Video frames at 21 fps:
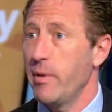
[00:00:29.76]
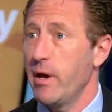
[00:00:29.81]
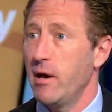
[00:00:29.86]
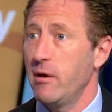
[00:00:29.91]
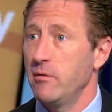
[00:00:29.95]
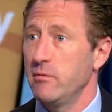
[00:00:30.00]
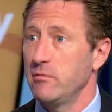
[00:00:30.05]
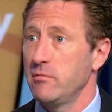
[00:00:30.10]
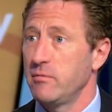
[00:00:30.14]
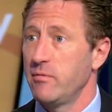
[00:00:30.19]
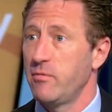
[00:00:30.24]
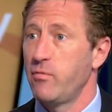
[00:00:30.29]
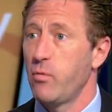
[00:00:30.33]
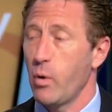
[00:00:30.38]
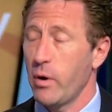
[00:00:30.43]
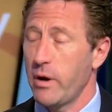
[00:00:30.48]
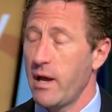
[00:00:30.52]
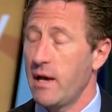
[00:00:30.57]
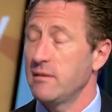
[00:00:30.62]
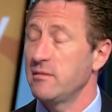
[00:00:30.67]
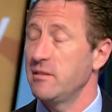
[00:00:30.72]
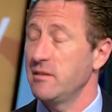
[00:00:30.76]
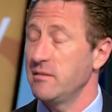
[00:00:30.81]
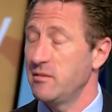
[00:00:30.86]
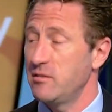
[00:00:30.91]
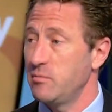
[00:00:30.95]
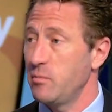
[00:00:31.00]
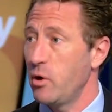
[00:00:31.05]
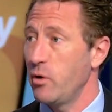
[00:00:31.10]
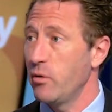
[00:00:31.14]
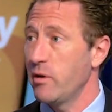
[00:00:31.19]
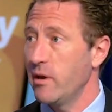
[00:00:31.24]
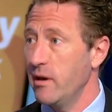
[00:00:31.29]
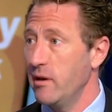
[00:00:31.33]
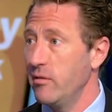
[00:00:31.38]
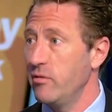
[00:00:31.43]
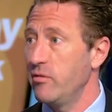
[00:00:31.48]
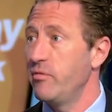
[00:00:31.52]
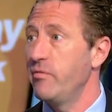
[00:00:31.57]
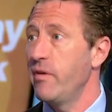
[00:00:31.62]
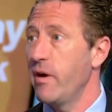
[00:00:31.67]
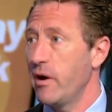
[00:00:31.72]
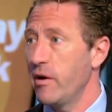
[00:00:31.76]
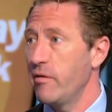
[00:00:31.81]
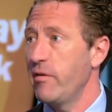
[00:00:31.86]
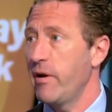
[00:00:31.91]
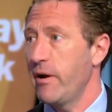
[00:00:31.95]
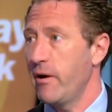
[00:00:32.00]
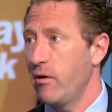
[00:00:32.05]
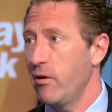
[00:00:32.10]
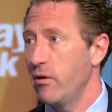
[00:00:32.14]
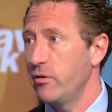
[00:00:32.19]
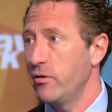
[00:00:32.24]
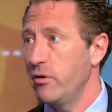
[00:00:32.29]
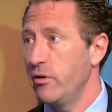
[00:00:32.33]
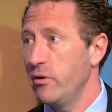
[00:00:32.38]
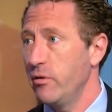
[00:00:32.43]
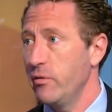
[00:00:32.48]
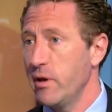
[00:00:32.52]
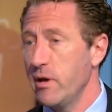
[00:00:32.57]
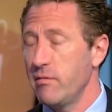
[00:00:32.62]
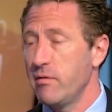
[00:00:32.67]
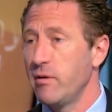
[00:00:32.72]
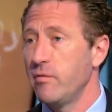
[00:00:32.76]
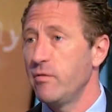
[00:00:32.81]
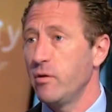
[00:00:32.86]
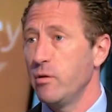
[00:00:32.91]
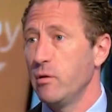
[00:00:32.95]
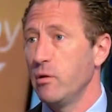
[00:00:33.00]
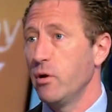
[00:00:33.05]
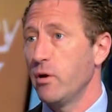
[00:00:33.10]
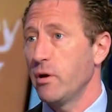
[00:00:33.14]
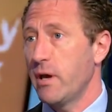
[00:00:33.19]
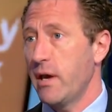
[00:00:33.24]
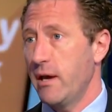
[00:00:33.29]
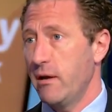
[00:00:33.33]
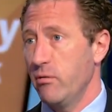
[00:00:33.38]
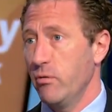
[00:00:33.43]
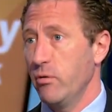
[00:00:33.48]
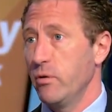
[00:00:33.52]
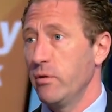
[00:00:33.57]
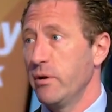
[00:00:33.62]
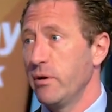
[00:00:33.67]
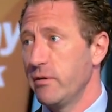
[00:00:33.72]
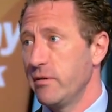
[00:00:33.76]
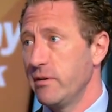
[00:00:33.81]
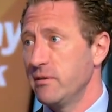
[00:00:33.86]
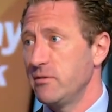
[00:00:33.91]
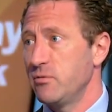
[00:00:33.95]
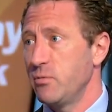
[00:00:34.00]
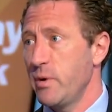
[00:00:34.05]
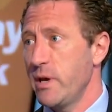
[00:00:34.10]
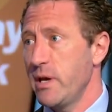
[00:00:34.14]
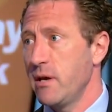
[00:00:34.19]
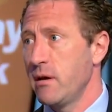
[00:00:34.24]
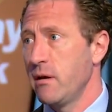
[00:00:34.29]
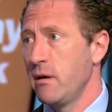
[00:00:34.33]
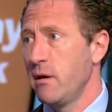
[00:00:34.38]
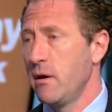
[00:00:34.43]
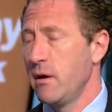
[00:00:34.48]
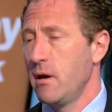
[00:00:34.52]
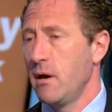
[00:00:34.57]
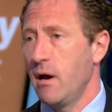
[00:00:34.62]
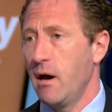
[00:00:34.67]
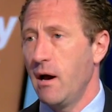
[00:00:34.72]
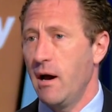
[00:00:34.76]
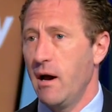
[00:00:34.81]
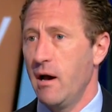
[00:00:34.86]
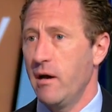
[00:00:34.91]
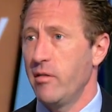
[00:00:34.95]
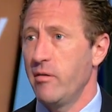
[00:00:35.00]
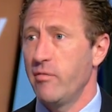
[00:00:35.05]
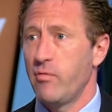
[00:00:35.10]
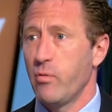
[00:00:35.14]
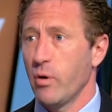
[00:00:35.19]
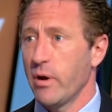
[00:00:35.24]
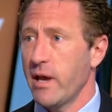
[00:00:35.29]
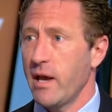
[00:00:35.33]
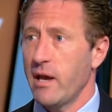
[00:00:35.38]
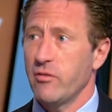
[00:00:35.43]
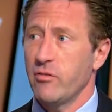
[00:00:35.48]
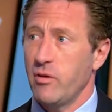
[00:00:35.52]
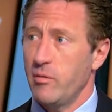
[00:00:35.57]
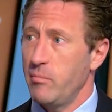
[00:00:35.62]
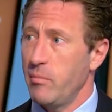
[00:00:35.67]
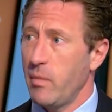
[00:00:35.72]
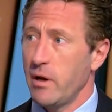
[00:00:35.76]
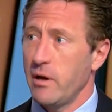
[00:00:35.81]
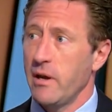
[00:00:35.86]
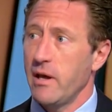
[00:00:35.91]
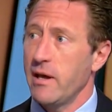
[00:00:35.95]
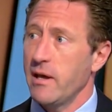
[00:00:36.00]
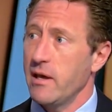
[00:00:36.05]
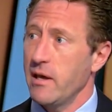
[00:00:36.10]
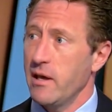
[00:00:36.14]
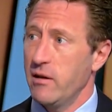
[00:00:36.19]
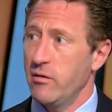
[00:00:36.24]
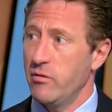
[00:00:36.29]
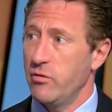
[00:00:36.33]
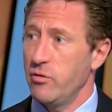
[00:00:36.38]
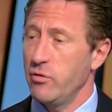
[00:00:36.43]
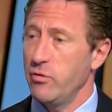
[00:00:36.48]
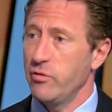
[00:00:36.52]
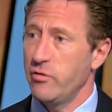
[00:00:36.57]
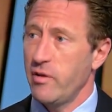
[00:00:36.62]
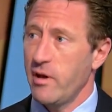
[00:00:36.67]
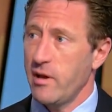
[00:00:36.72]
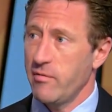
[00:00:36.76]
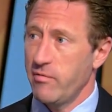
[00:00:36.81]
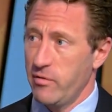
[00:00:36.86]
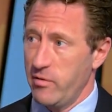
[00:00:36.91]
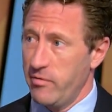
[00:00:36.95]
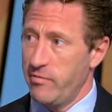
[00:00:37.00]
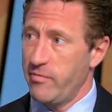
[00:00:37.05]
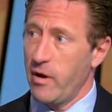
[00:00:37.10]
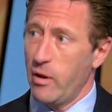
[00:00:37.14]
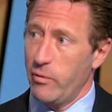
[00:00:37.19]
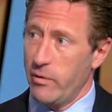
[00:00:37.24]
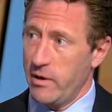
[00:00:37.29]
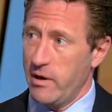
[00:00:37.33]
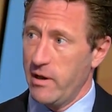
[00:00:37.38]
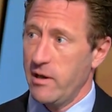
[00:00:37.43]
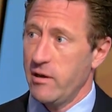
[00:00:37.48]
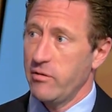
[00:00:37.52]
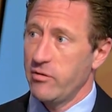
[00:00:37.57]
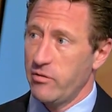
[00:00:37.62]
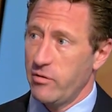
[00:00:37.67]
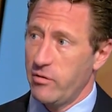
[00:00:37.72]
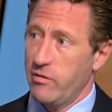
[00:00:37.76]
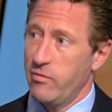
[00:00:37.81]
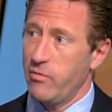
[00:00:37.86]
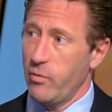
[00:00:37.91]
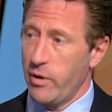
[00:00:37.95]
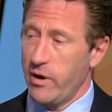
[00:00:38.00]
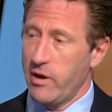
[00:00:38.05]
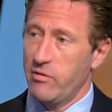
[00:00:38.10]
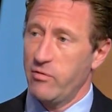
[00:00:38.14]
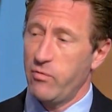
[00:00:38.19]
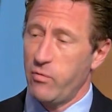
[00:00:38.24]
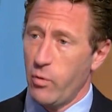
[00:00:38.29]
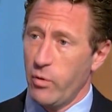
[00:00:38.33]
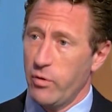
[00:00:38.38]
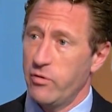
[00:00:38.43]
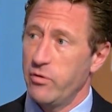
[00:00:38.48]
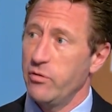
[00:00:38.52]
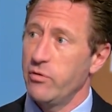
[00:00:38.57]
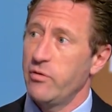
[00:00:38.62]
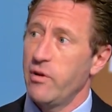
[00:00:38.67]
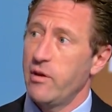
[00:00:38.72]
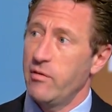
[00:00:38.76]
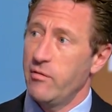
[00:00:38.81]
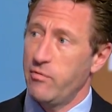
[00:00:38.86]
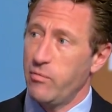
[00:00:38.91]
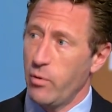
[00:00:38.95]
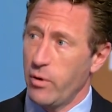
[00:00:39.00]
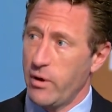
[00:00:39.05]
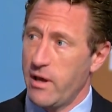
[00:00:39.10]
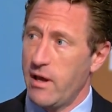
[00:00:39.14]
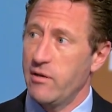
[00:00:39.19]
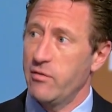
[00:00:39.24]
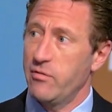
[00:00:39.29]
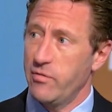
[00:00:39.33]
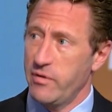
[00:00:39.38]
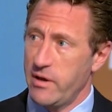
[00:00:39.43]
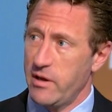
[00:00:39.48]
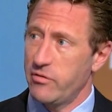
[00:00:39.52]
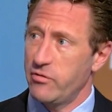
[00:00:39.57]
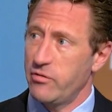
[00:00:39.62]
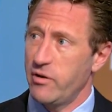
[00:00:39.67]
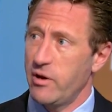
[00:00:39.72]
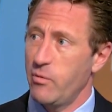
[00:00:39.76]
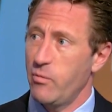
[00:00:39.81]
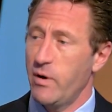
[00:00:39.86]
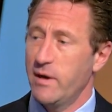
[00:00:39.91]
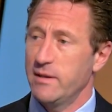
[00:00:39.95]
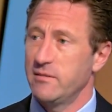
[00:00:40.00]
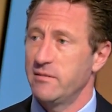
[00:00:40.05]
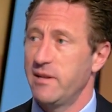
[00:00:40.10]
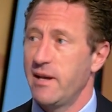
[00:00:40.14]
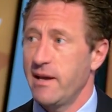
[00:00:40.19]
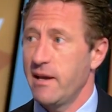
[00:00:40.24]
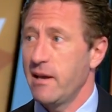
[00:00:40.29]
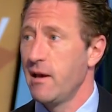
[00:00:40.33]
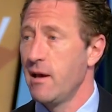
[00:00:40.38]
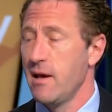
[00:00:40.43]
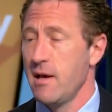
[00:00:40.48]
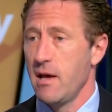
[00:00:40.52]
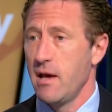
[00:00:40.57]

about forecasting smoke. It is very, very hard to do. Even if you look at earlier this week, the forecast on Monday and Tuesday for the following days, so the forecast for Tuesday, the forecast for yesterday, Wednesday,